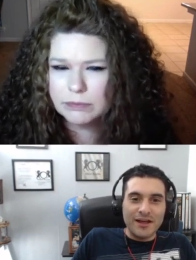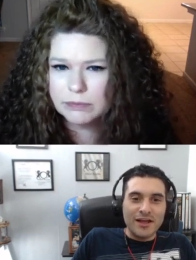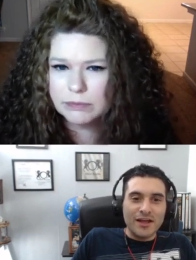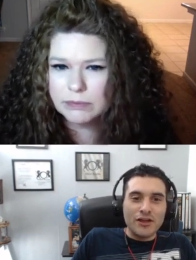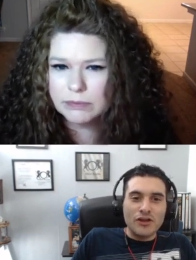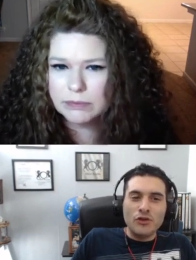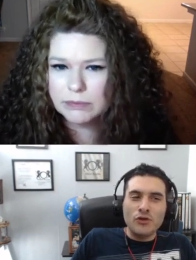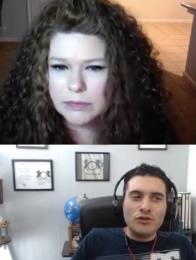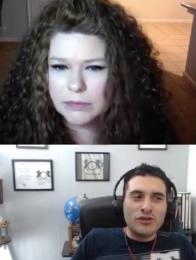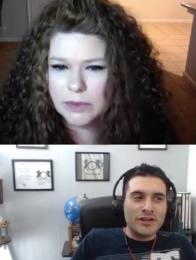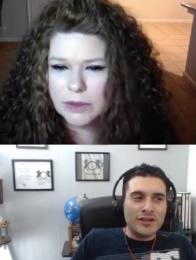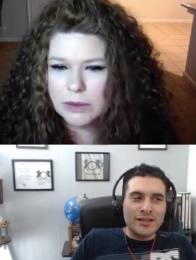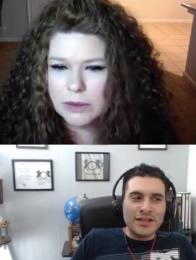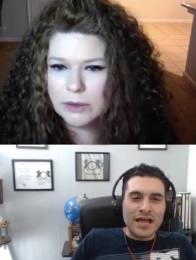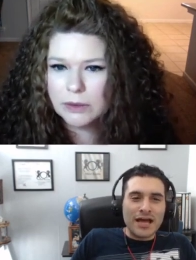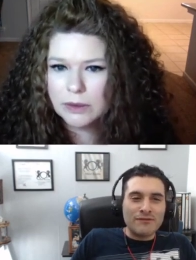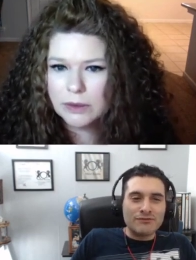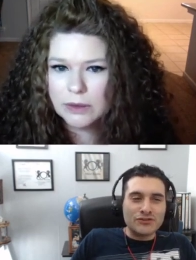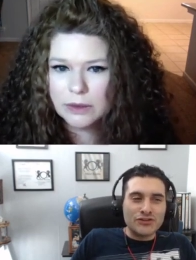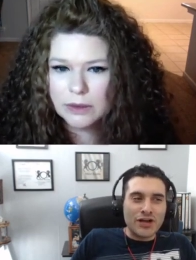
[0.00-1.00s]
Speaker 1: you didn't
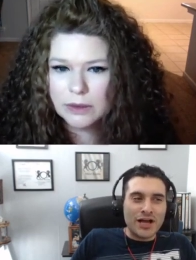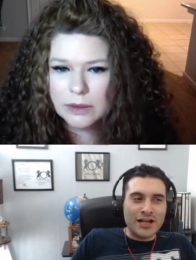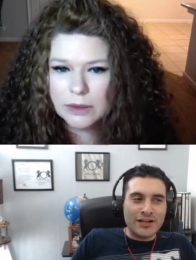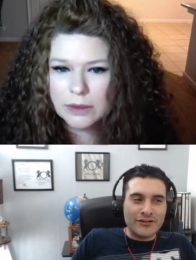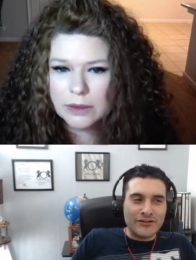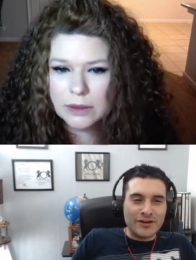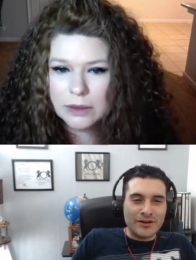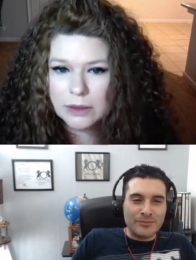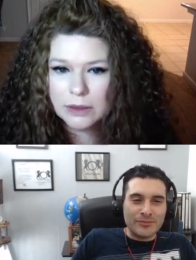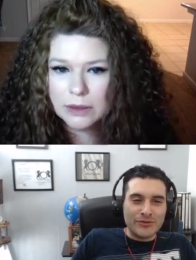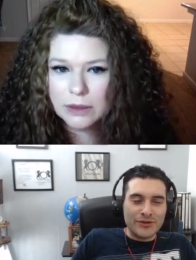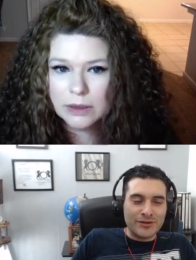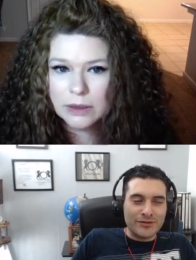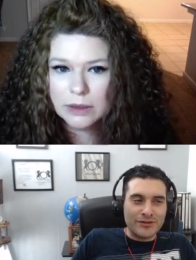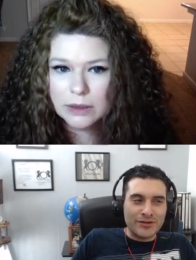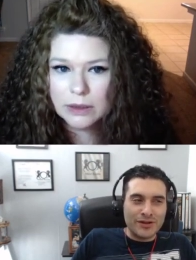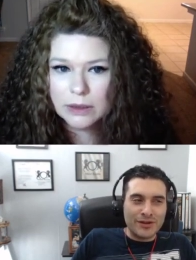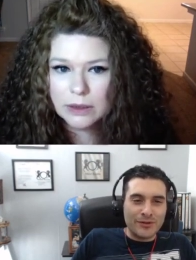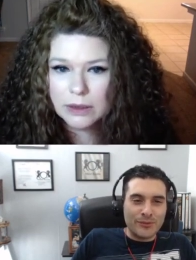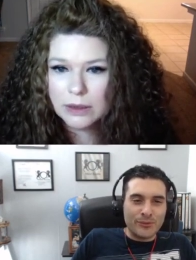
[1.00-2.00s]
have child rapes
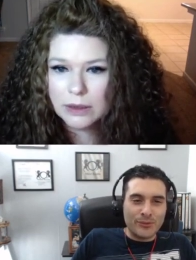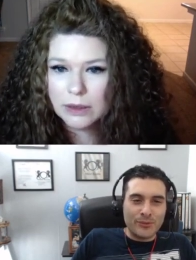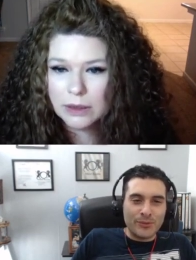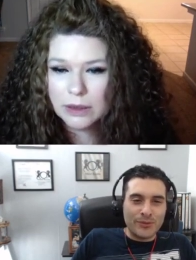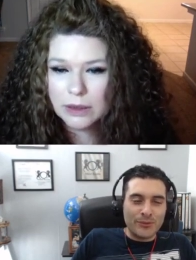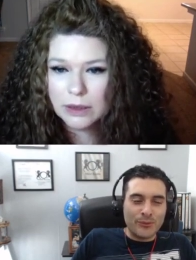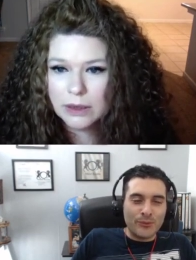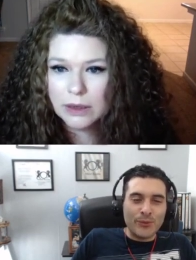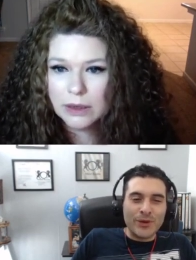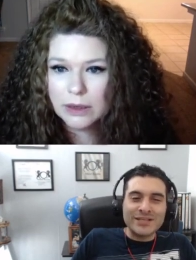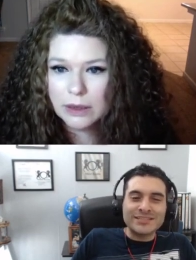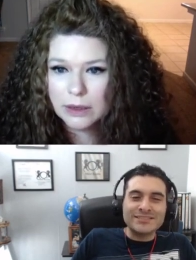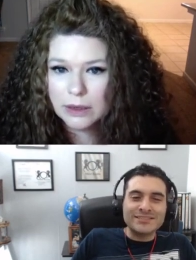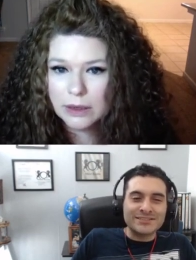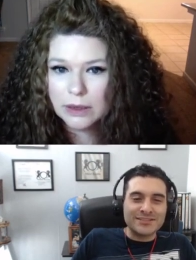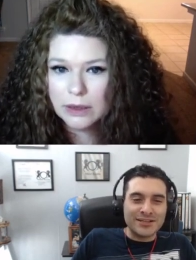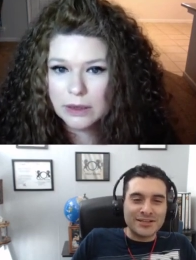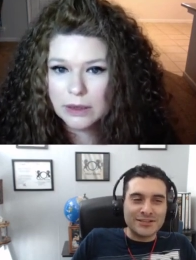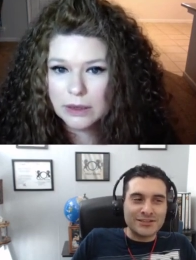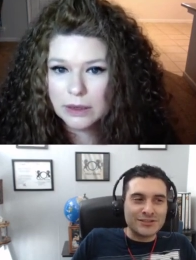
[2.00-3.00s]
until
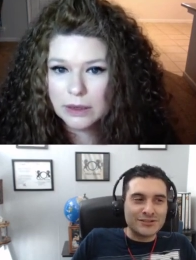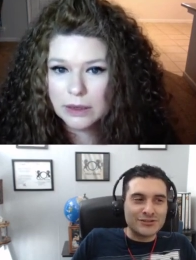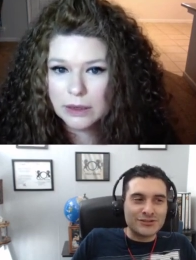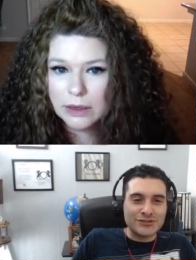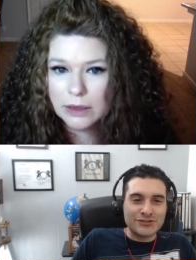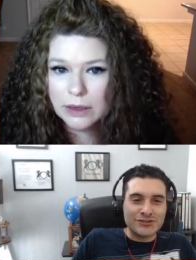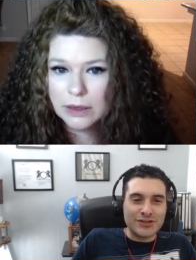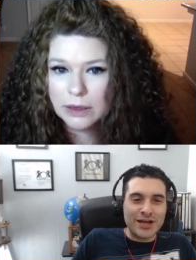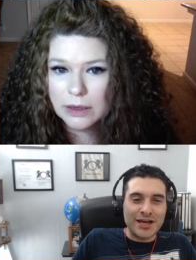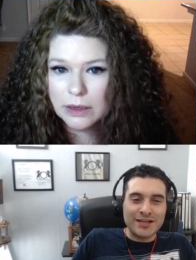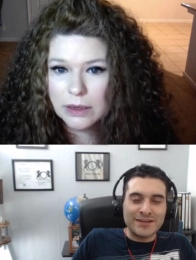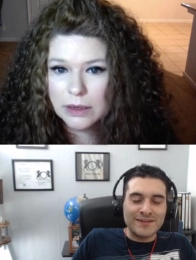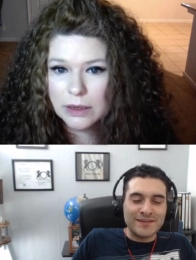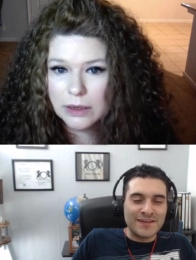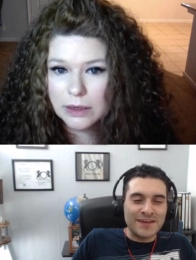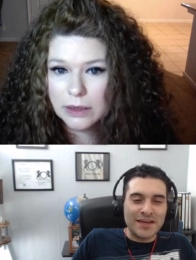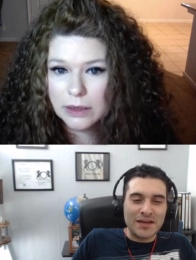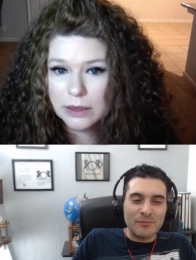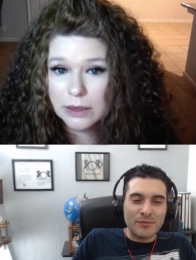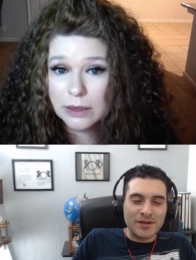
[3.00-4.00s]
Western society
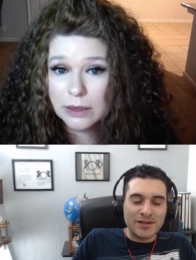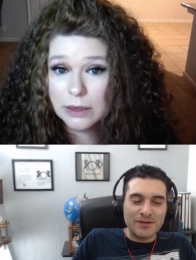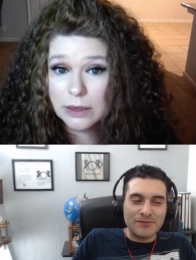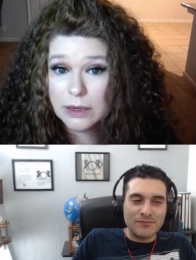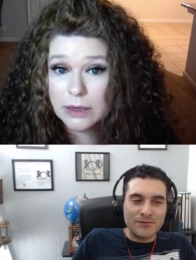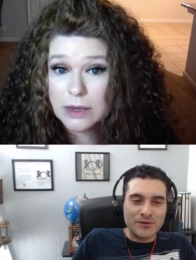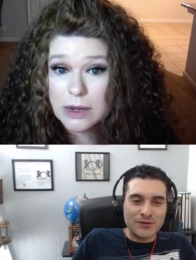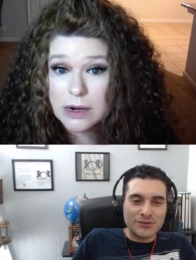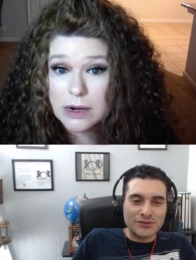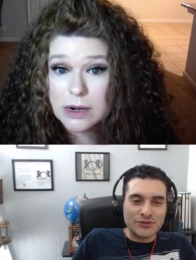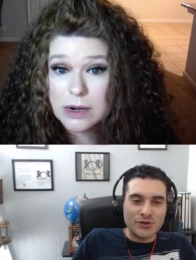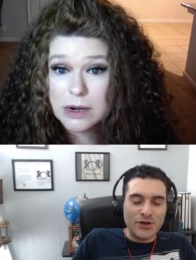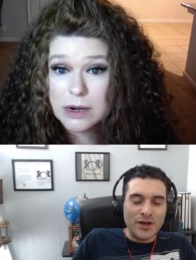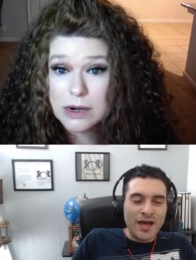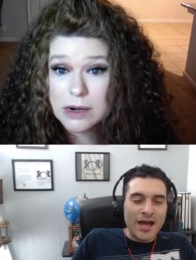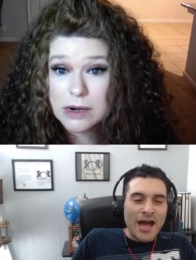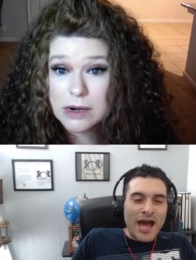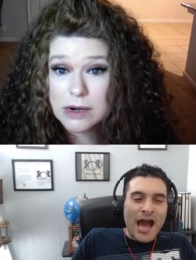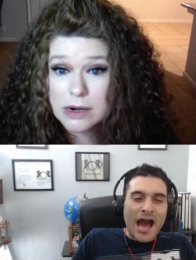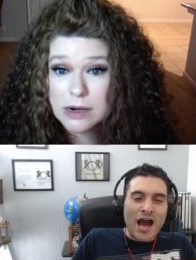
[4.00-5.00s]
came and influenced you.
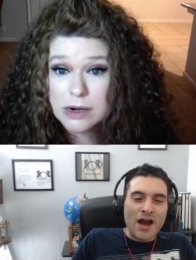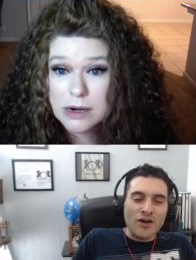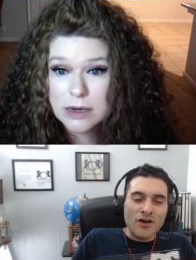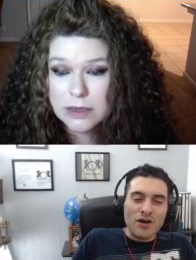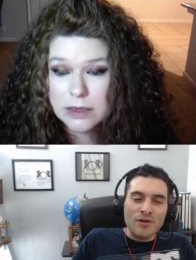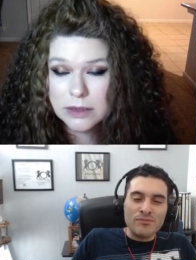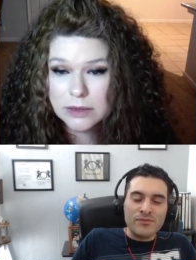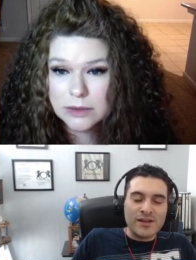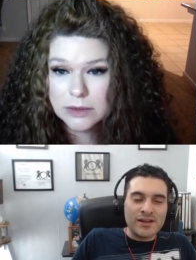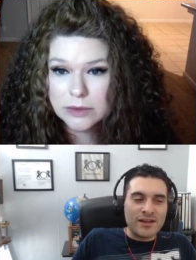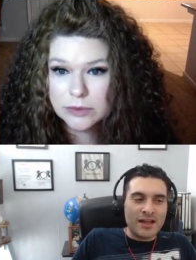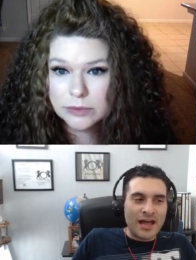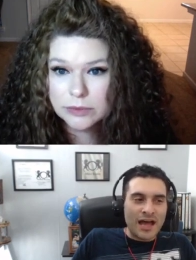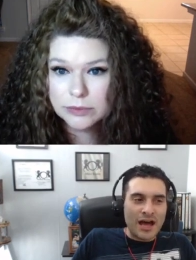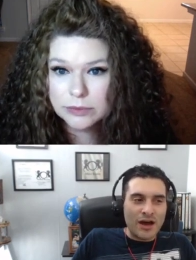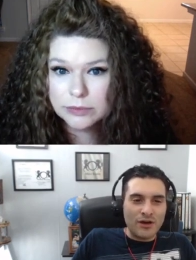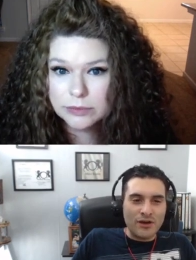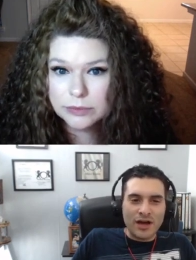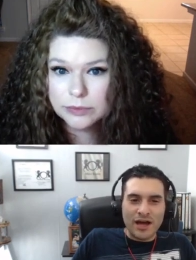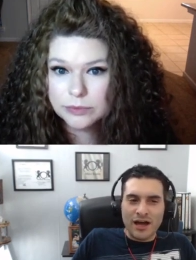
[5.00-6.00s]
How come then?
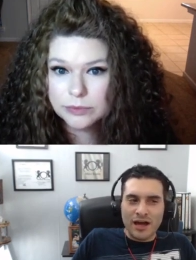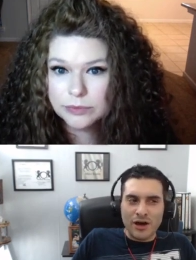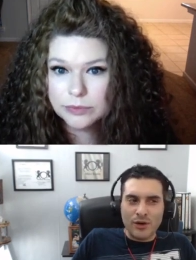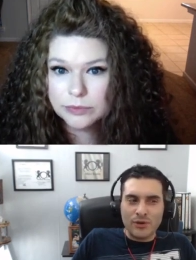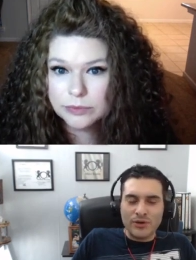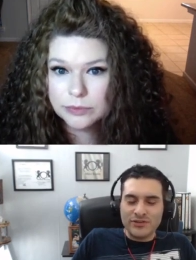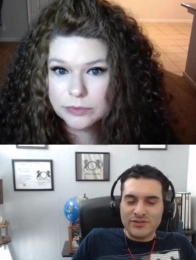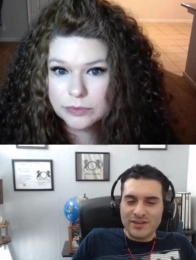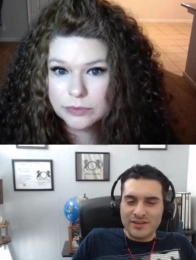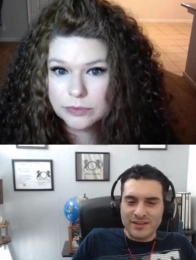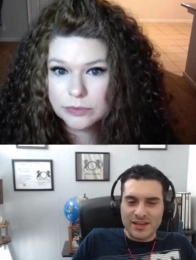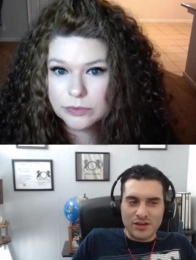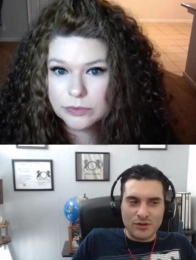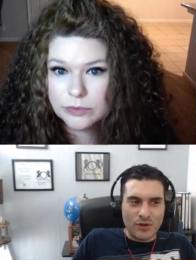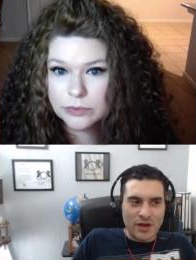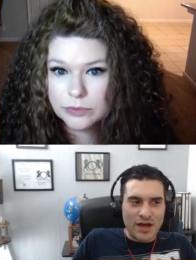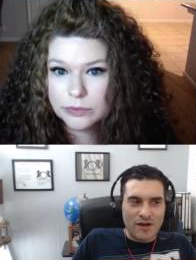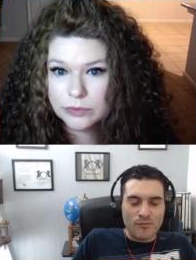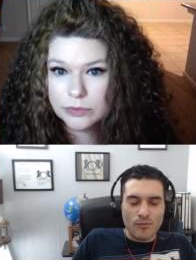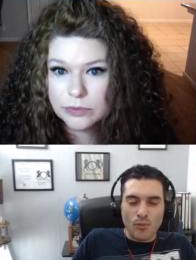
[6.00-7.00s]
How how is it that
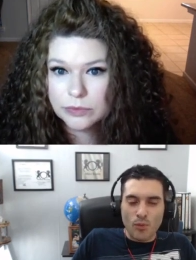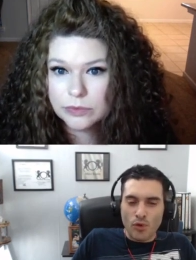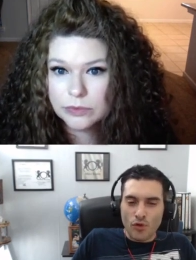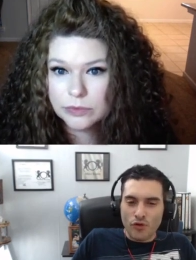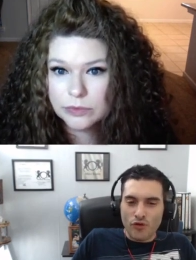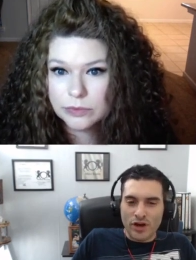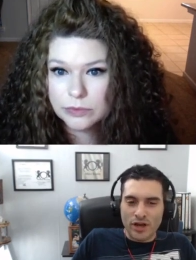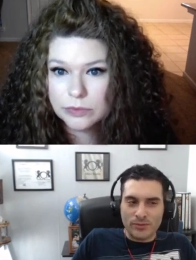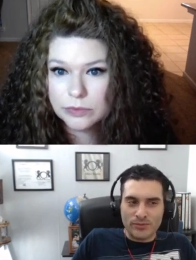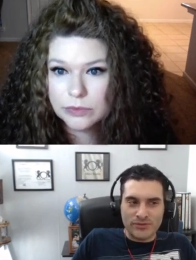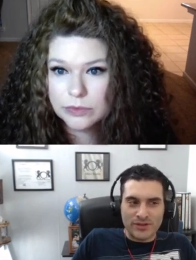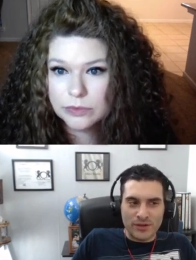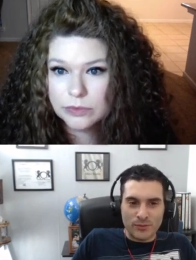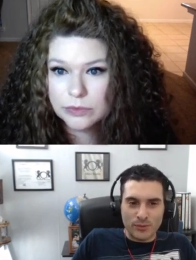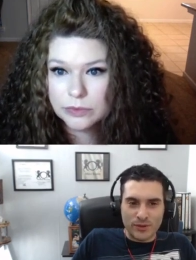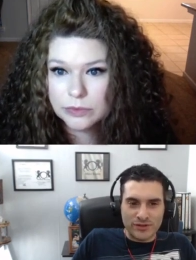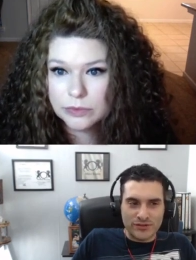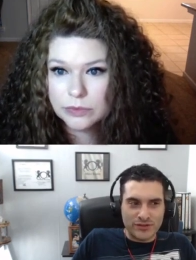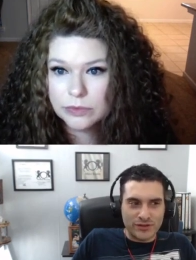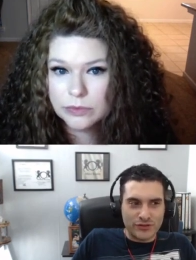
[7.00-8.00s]
you have more rapes
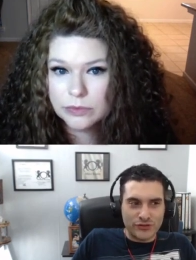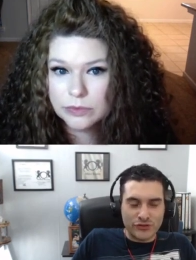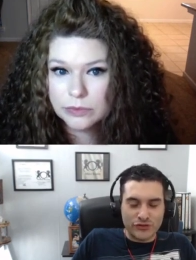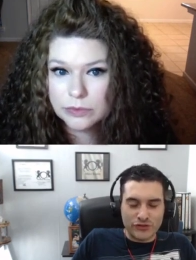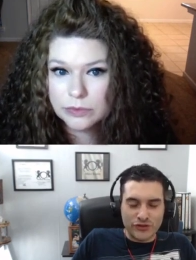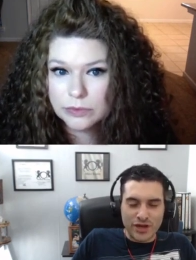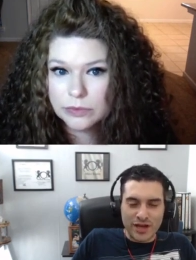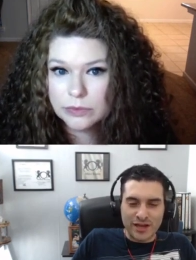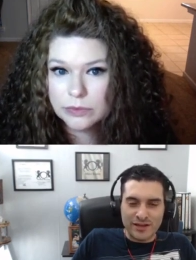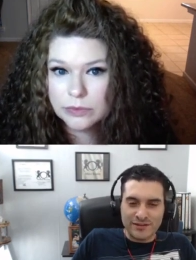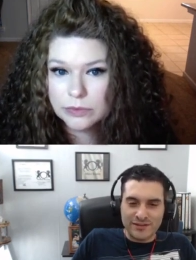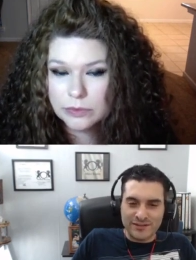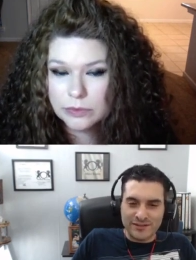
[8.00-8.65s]
than Western society?